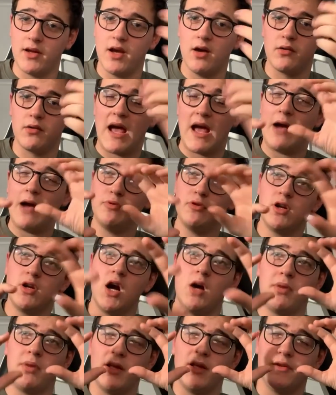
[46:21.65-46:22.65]
I want Apple
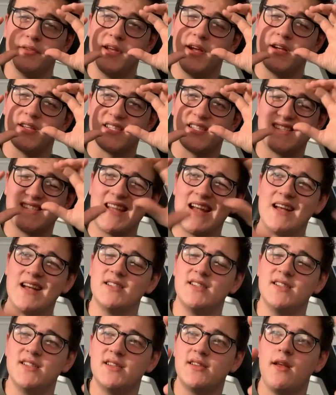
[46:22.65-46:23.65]
CarPlay on there as
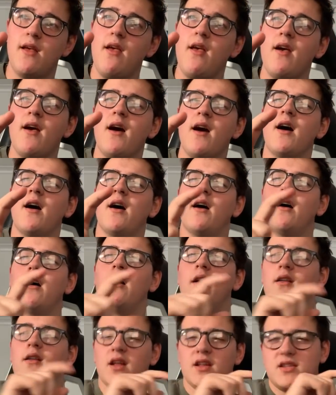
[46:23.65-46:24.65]
standard,
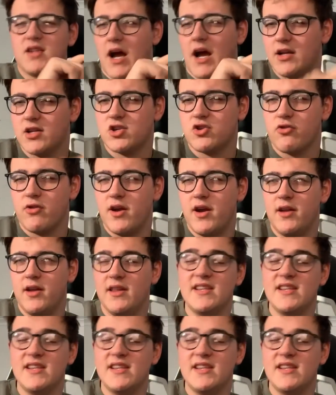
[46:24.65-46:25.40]
like touchscreen.